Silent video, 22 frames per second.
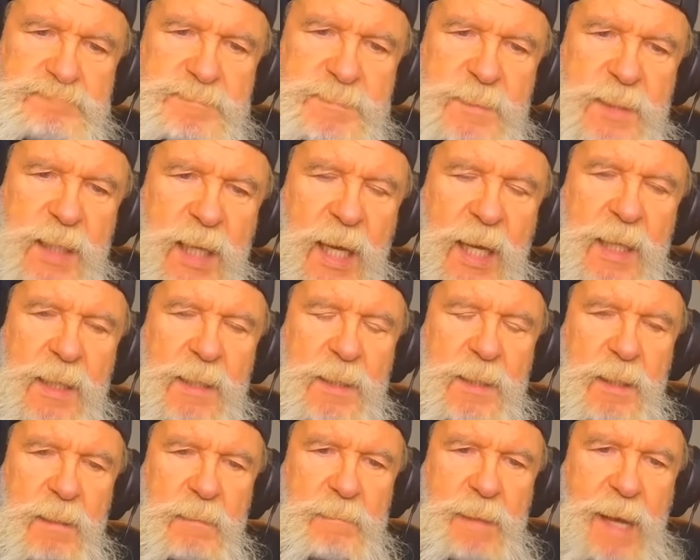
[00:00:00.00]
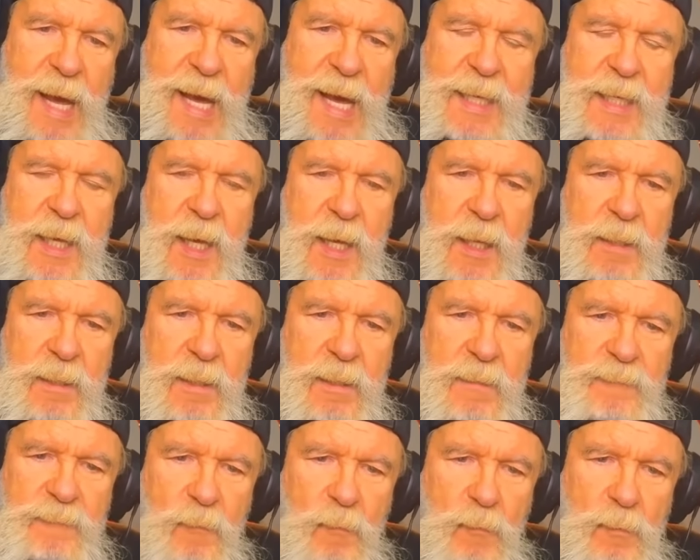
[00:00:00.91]
candy, eye
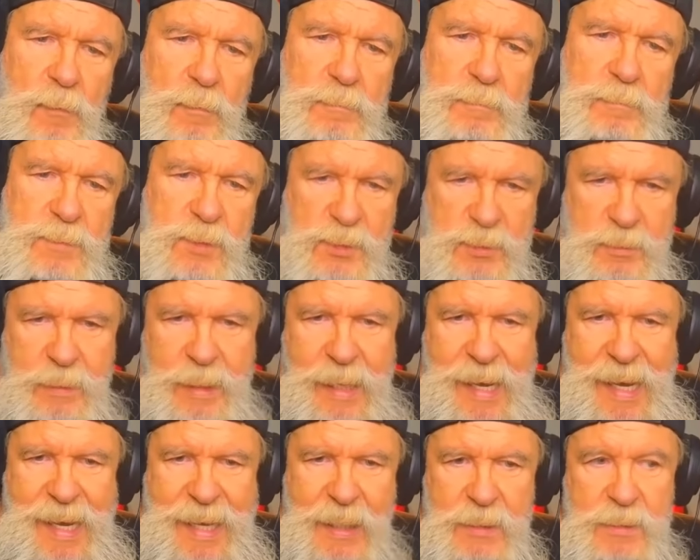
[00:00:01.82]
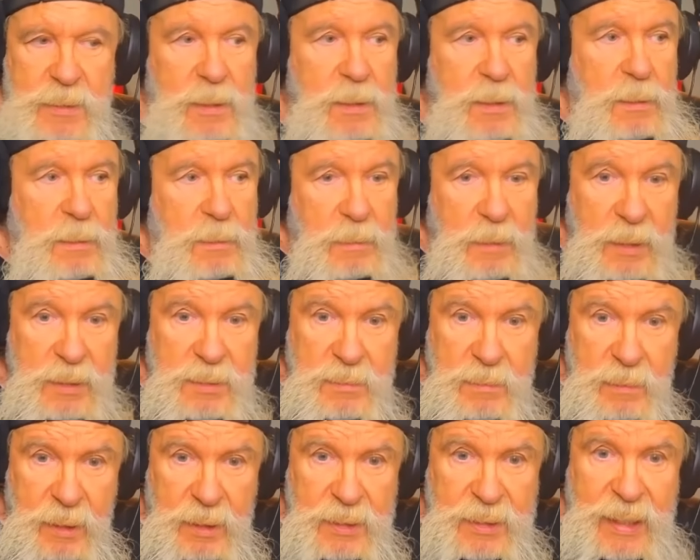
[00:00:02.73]
candy for just guys,
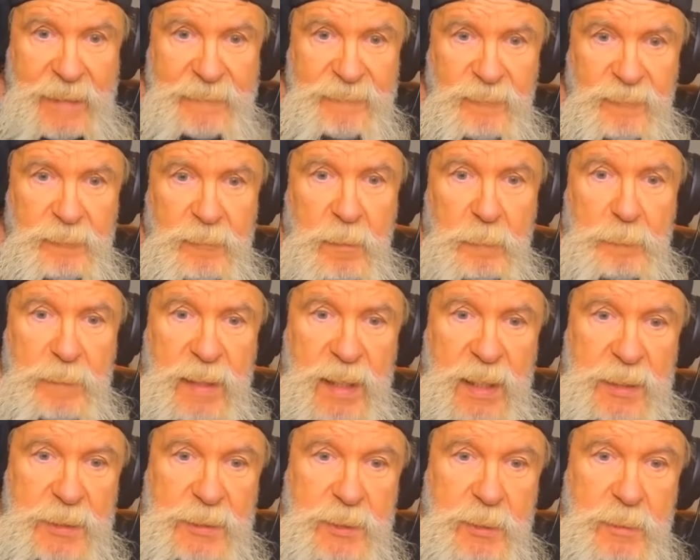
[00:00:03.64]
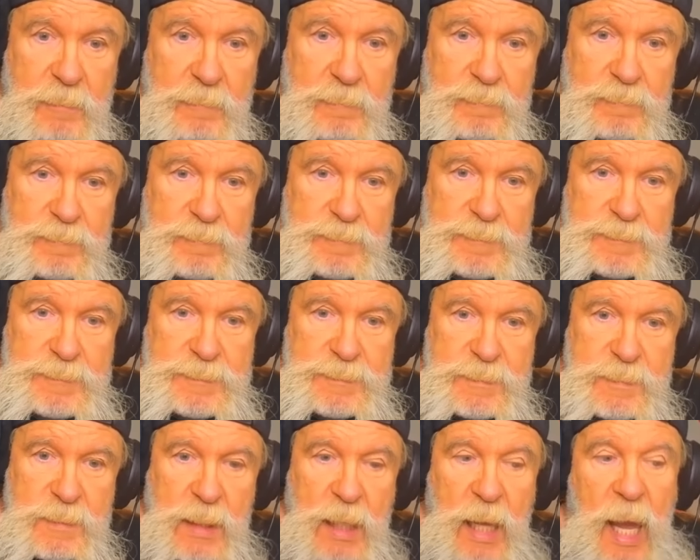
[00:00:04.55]
let's let's have them compete.
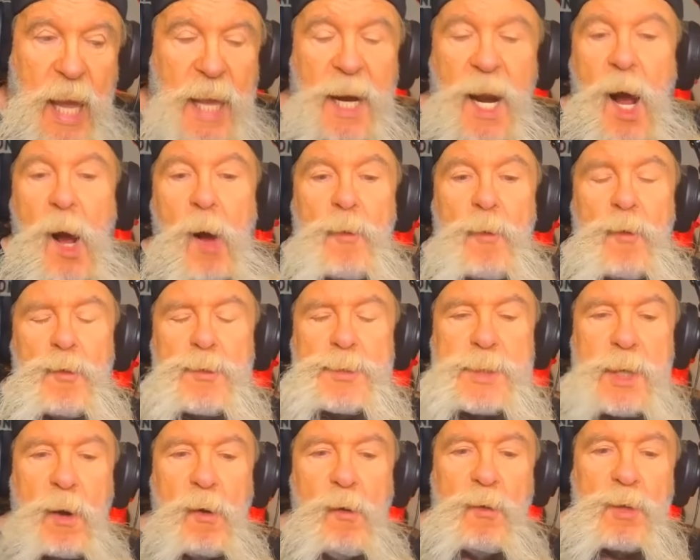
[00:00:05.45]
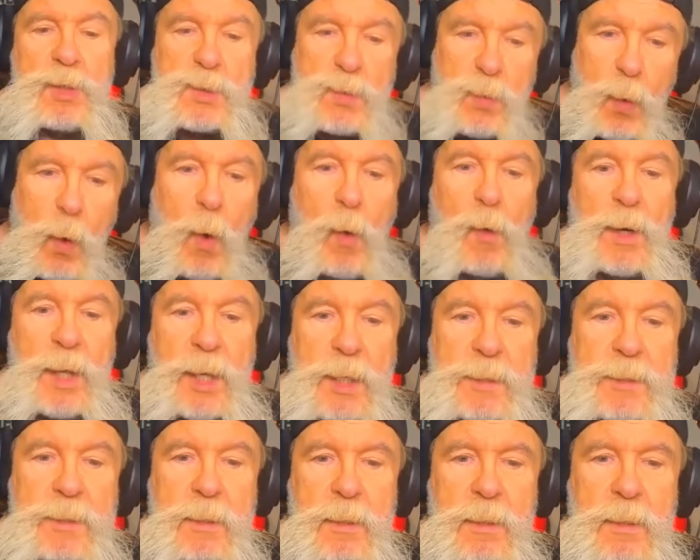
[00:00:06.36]
And all those girls
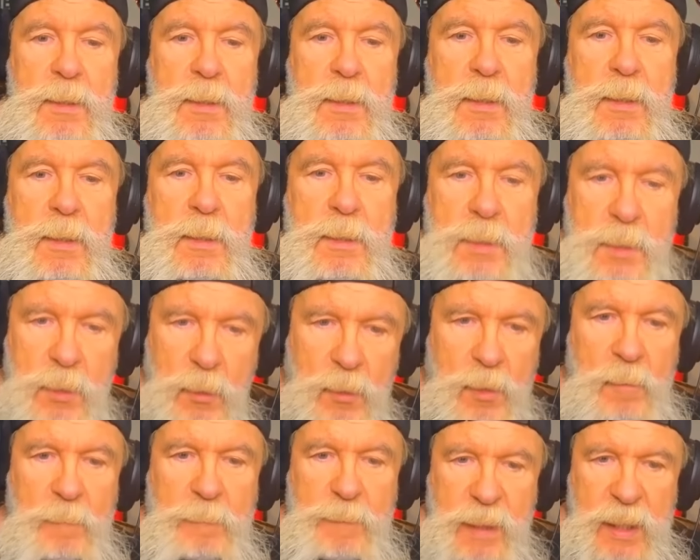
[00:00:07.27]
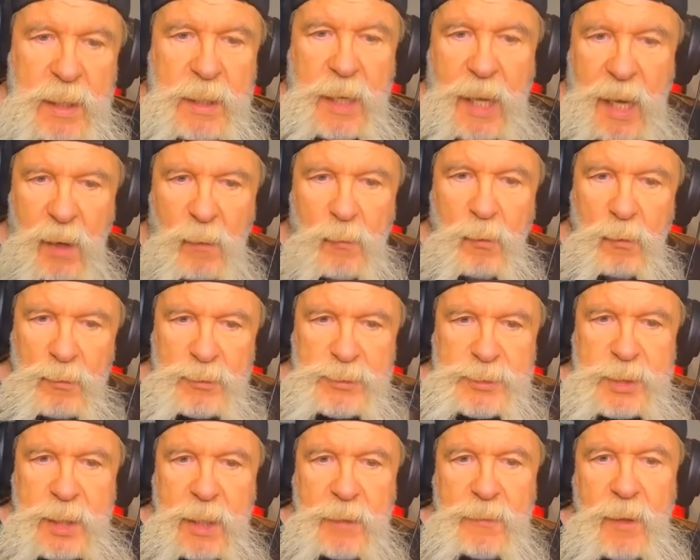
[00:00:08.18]
wanted to compete. I will
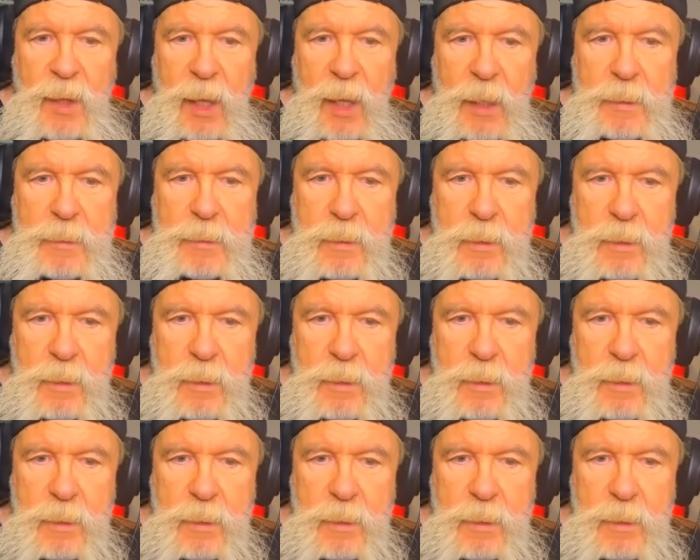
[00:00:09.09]
say that